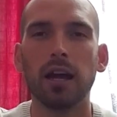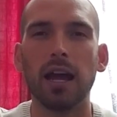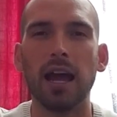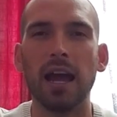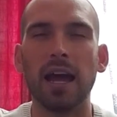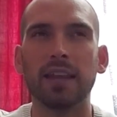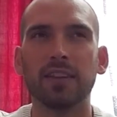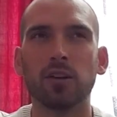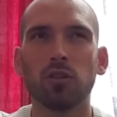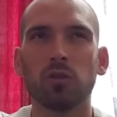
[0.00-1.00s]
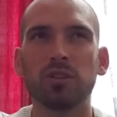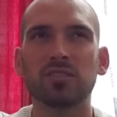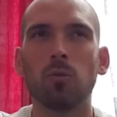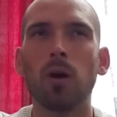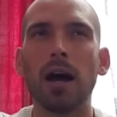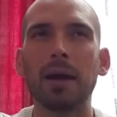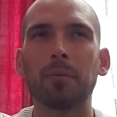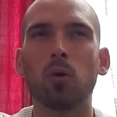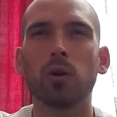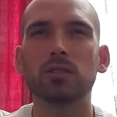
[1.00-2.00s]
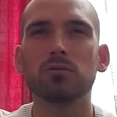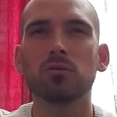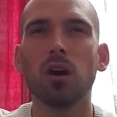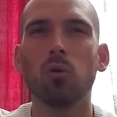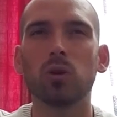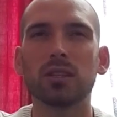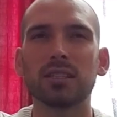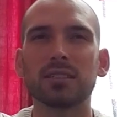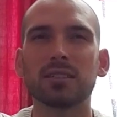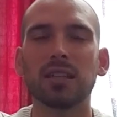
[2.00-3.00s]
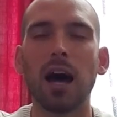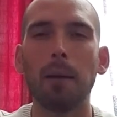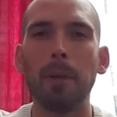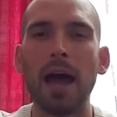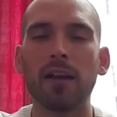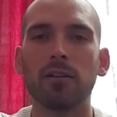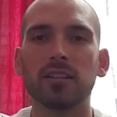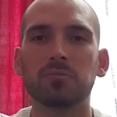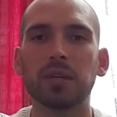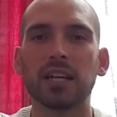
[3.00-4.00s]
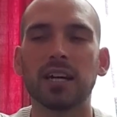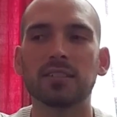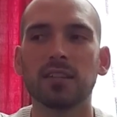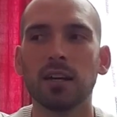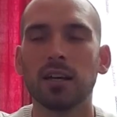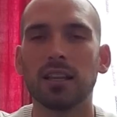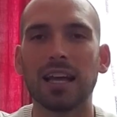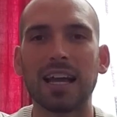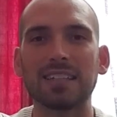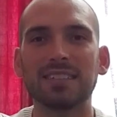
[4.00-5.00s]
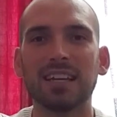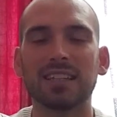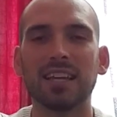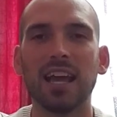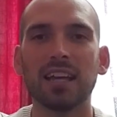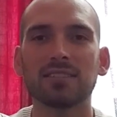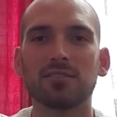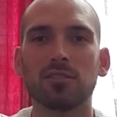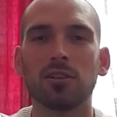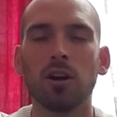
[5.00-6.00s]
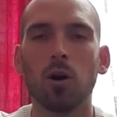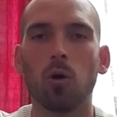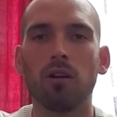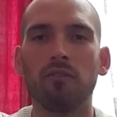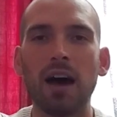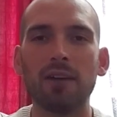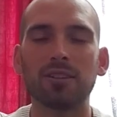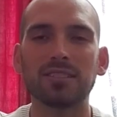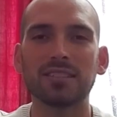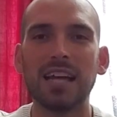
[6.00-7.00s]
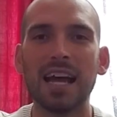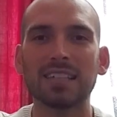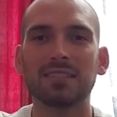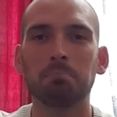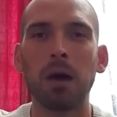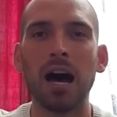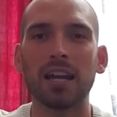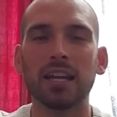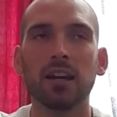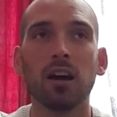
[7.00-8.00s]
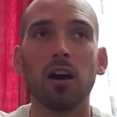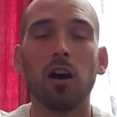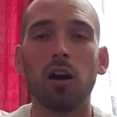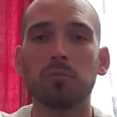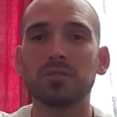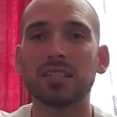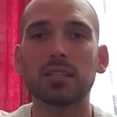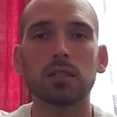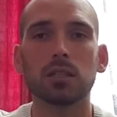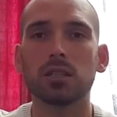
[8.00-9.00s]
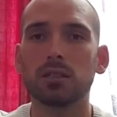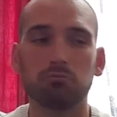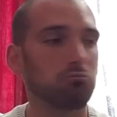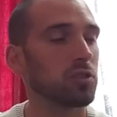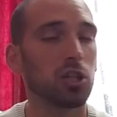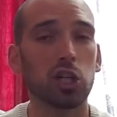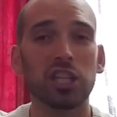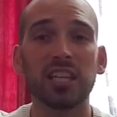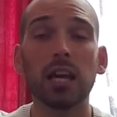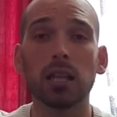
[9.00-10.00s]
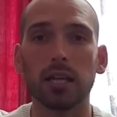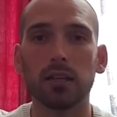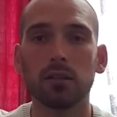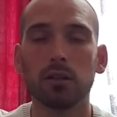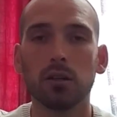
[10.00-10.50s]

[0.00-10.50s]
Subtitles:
And the only reason why I'm going to go with this thought pattern is because, like I said, cancer or a virus attacks the body, harms it, could kill it,